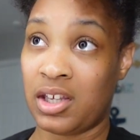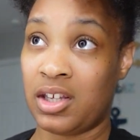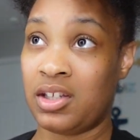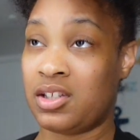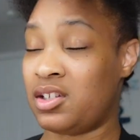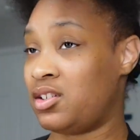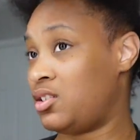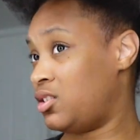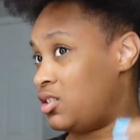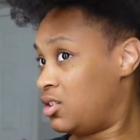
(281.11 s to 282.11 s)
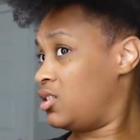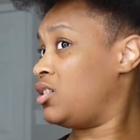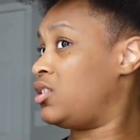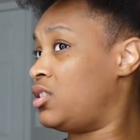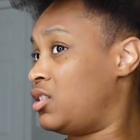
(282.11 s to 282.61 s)
he's in the,
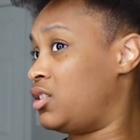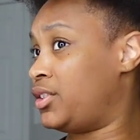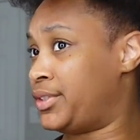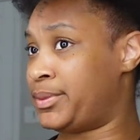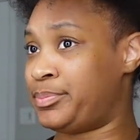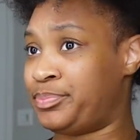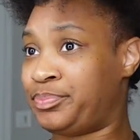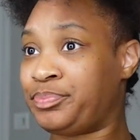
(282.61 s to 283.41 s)
in the um